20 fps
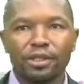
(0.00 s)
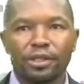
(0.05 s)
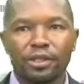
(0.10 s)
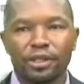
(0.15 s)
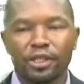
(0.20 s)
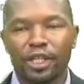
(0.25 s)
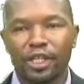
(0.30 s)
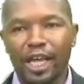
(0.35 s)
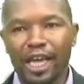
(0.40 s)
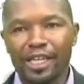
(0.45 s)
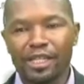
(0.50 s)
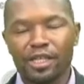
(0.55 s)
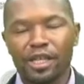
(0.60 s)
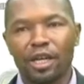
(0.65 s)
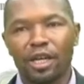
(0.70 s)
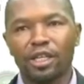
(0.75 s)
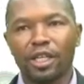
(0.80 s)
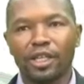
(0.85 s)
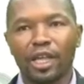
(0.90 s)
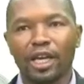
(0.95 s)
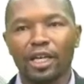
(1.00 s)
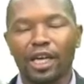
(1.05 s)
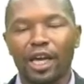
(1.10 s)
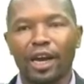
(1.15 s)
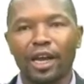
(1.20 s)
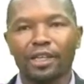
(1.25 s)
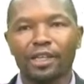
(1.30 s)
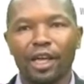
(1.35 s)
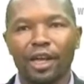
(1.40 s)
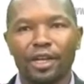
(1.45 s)
third
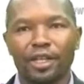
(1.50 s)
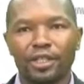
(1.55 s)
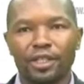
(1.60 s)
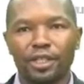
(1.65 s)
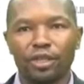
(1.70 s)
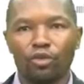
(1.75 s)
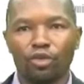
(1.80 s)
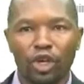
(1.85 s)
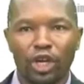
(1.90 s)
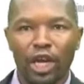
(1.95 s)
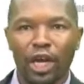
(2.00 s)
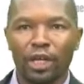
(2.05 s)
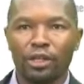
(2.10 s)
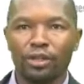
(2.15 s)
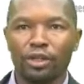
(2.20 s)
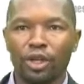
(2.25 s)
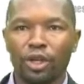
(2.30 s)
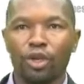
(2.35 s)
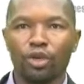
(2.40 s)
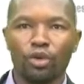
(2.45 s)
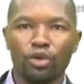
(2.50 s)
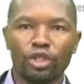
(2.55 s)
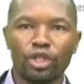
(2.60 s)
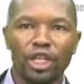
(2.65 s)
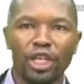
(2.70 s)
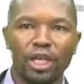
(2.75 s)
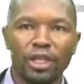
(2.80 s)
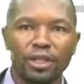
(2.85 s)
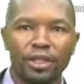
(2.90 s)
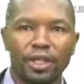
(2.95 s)
characteristic we can use
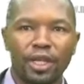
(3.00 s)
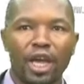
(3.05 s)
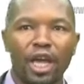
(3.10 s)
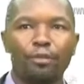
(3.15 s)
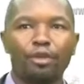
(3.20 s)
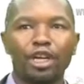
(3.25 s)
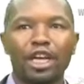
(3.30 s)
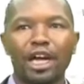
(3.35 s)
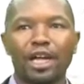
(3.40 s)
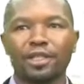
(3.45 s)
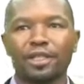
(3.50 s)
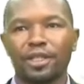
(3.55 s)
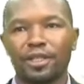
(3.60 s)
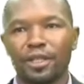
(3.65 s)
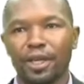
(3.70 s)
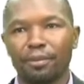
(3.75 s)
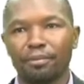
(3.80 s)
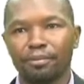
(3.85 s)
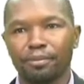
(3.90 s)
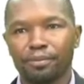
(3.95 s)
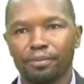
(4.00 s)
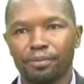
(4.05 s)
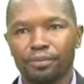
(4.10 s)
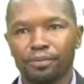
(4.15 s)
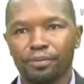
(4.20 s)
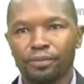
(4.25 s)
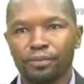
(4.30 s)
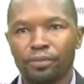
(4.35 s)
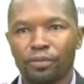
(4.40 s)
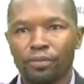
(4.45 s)
is the apical system.
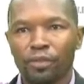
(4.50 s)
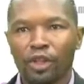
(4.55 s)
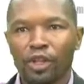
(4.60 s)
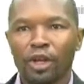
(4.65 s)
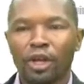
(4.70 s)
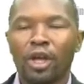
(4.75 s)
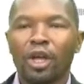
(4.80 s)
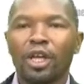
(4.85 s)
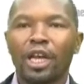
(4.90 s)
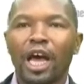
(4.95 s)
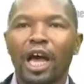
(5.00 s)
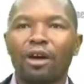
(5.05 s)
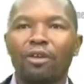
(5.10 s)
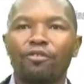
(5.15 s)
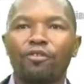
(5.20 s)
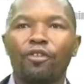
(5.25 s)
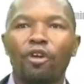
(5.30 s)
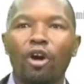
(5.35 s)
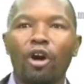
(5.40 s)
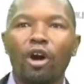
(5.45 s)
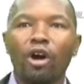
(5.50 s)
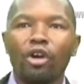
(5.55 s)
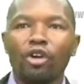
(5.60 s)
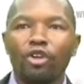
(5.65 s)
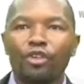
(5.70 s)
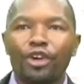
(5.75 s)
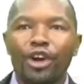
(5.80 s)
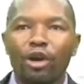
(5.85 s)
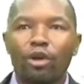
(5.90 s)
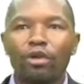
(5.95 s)
Now, for
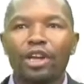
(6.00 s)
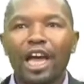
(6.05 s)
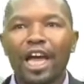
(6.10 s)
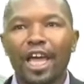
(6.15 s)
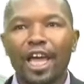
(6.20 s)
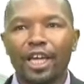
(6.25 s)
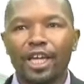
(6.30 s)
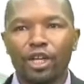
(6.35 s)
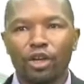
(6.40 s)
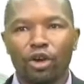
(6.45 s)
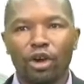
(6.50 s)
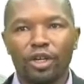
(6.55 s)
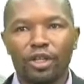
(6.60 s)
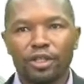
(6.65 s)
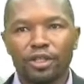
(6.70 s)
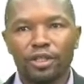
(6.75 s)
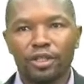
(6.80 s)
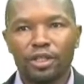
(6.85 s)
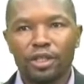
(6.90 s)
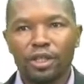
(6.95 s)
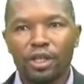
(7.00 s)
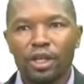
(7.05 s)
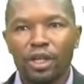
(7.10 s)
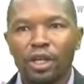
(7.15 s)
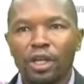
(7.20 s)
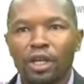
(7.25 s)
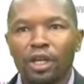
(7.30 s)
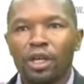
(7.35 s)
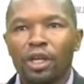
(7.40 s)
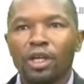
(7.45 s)
regular echinoids,
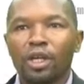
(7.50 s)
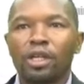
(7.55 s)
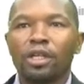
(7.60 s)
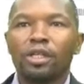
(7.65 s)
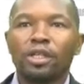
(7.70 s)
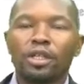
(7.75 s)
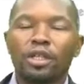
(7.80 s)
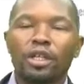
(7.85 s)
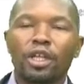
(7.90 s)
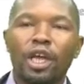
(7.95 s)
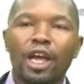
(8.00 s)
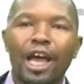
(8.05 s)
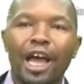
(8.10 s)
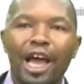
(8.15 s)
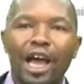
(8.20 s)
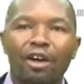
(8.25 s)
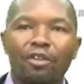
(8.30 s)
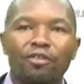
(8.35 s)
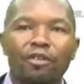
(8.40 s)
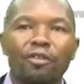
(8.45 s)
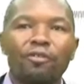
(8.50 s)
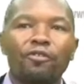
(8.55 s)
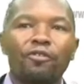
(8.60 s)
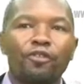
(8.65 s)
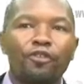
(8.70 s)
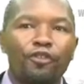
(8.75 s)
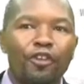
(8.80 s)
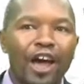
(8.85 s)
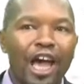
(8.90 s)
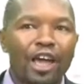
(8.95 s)
they have
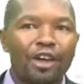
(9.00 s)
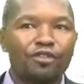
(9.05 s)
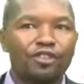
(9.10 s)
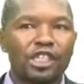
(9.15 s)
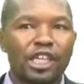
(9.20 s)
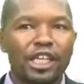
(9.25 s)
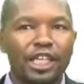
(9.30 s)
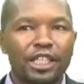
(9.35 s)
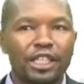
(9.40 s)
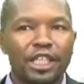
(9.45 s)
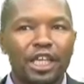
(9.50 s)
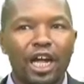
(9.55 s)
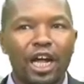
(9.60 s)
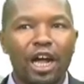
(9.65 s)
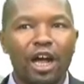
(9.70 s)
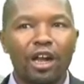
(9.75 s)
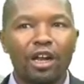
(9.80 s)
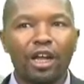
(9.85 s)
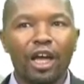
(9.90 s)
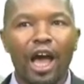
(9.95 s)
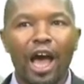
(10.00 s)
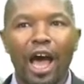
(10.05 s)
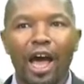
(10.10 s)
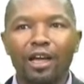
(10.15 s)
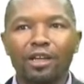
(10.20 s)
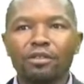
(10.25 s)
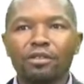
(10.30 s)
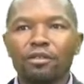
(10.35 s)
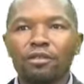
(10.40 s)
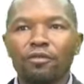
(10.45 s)
5 genital
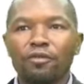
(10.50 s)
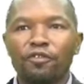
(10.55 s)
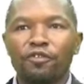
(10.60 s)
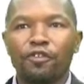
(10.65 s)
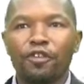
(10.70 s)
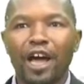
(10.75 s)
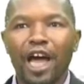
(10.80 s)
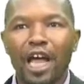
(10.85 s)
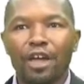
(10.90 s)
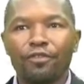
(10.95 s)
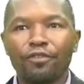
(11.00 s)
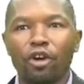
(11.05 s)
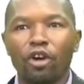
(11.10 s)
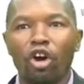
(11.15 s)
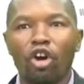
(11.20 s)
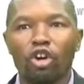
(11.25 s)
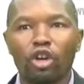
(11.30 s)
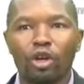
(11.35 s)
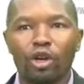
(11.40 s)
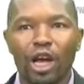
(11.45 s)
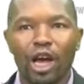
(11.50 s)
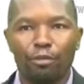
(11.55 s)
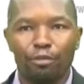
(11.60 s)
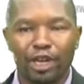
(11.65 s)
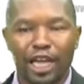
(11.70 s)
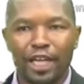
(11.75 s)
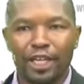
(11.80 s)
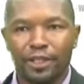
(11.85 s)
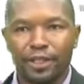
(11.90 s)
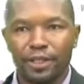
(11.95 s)
and 5 ocular
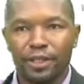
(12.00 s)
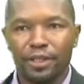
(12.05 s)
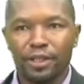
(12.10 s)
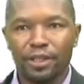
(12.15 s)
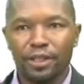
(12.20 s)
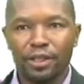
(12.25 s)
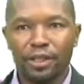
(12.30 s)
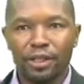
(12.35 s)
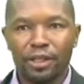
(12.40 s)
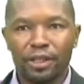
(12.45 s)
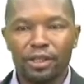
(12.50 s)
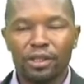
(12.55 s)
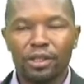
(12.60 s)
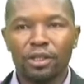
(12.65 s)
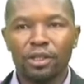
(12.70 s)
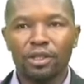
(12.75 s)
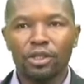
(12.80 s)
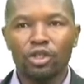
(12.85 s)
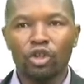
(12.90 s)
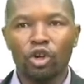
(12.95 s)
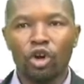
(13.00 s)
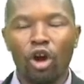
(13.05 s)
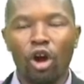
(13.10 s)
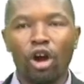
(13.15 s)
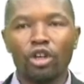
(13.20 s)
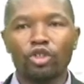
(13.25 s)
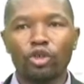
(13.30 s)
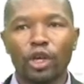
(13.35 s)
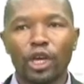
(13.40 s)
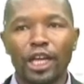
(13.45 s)
plates. So
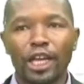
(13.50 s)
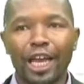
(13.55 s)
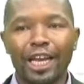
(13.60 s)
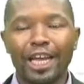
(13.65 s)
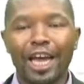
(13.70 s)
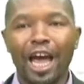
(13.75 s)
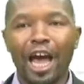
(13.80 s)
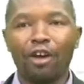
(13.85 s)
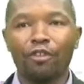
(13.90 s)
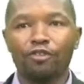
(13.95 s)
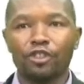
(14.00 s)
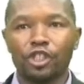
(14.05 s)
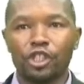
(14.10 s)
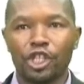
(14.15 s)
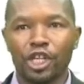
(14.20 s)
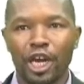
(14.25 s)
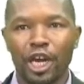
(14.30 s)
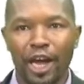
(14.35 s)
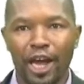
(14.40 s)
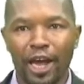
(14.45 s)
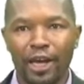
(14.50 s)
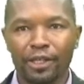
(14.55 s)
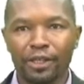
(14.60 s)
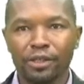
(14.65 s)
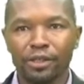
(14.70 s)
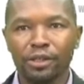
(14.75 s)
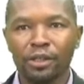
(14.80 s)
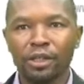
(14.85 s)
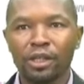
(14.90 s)
altogether they have 10